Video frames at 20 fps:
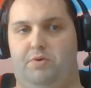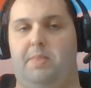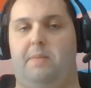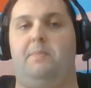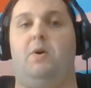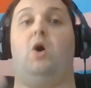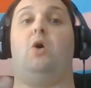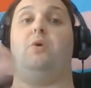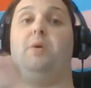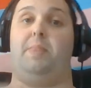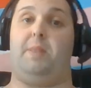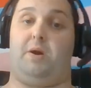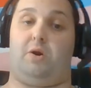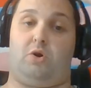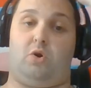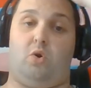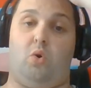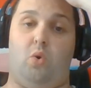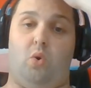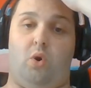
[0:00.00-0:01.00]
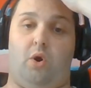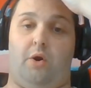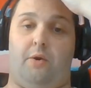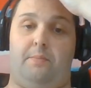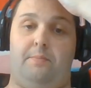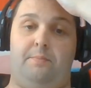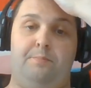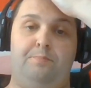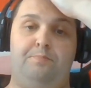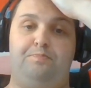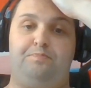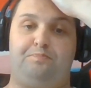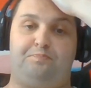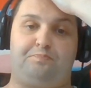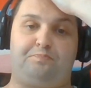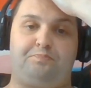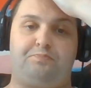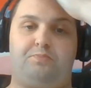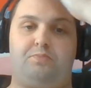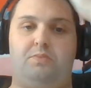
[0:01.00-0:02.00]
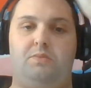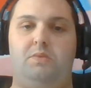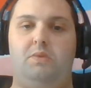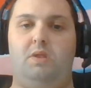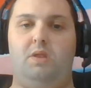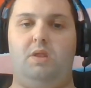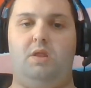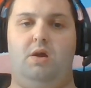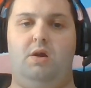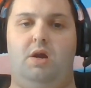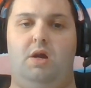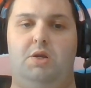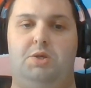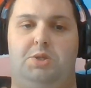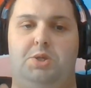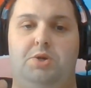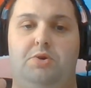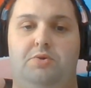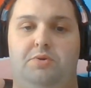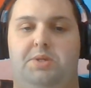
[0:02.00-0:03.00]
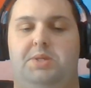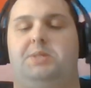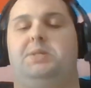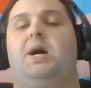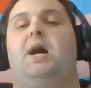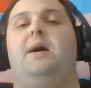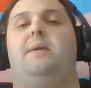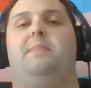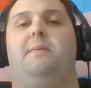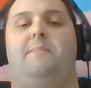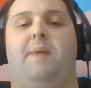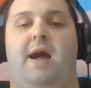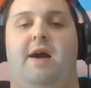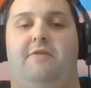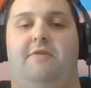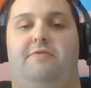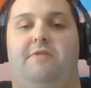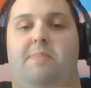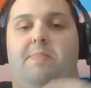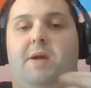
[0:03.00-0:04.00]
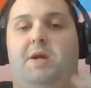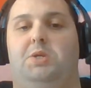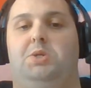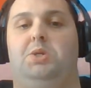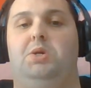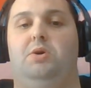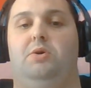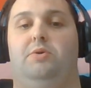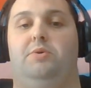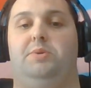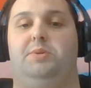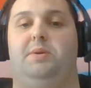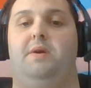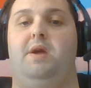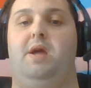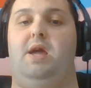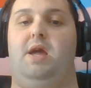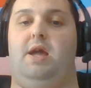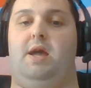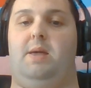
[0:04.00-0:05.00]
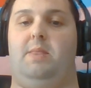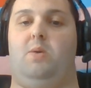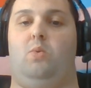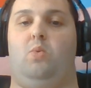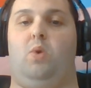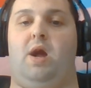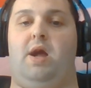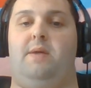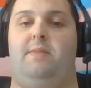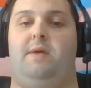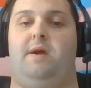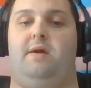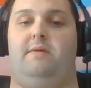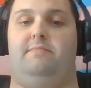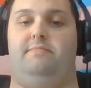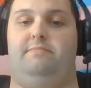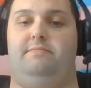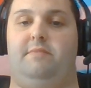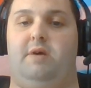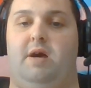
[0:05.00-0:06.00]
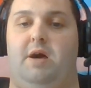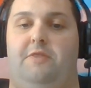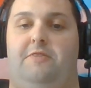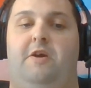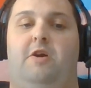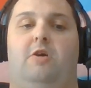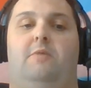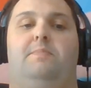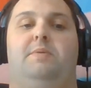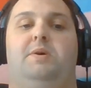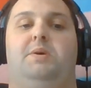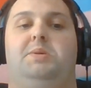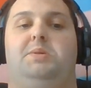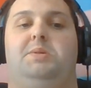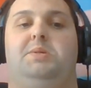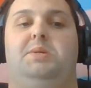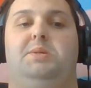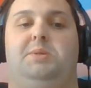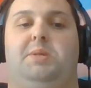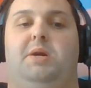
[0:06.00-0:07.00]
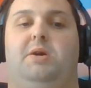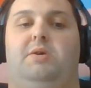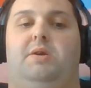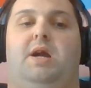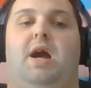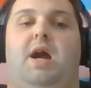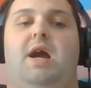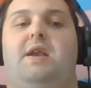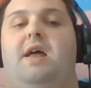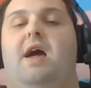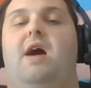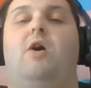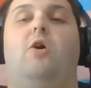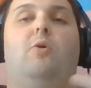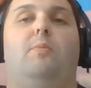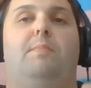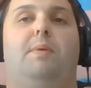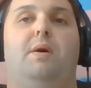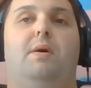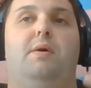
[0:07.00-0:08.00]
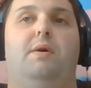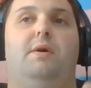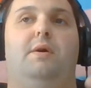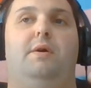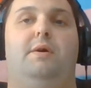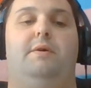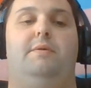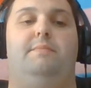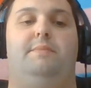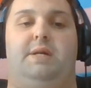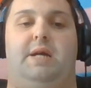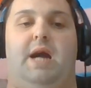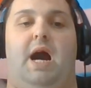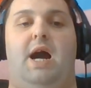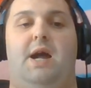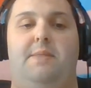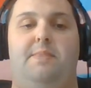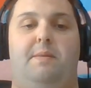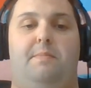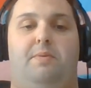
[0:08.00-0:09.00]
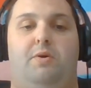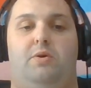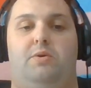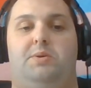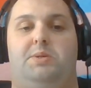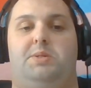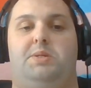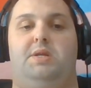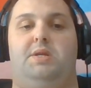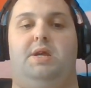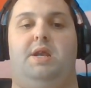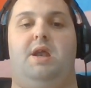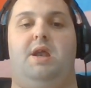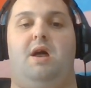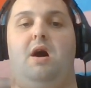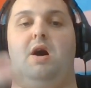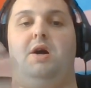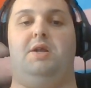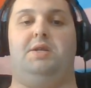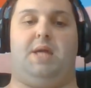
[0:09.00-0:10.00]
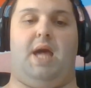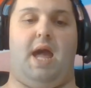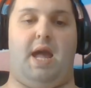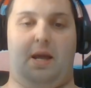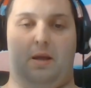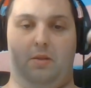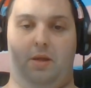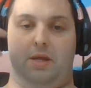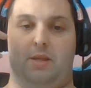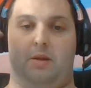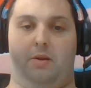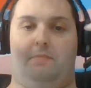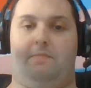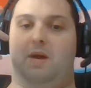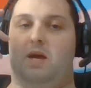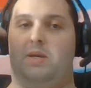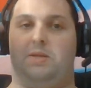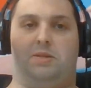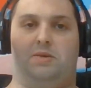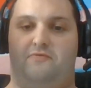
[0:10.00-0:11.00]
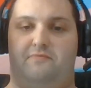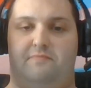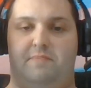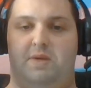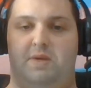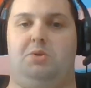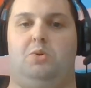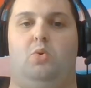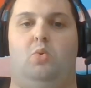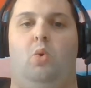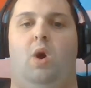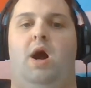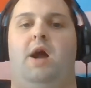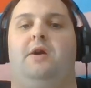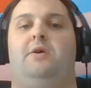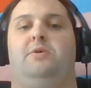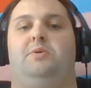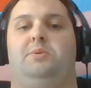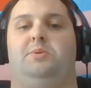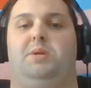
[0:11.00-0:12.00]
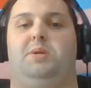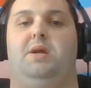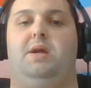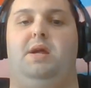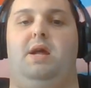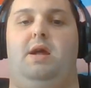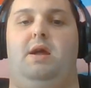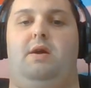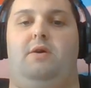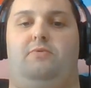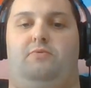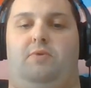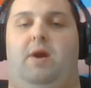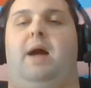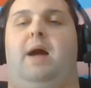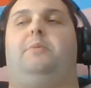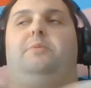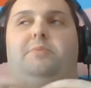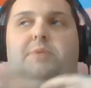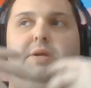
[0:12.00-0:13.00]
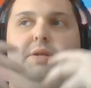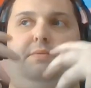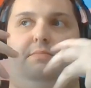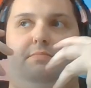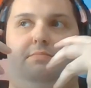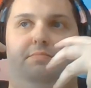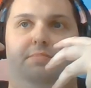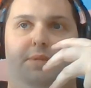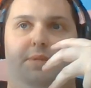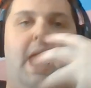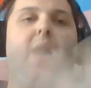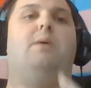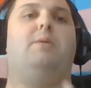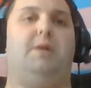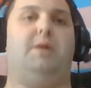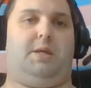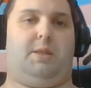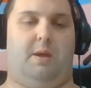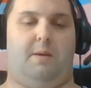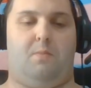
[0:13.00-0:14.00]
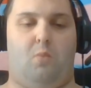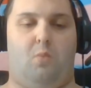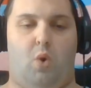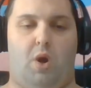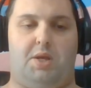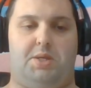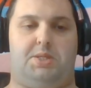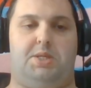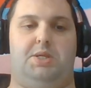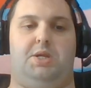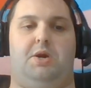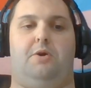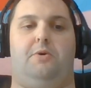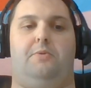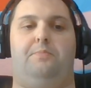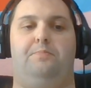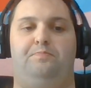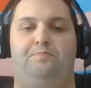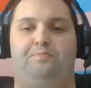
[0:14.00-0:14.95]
put the ball in their court to decide the path that they choose. And the way that a therapist is there to kind of help guide the person in untangling their mess of mental wires rather than telling them what to do.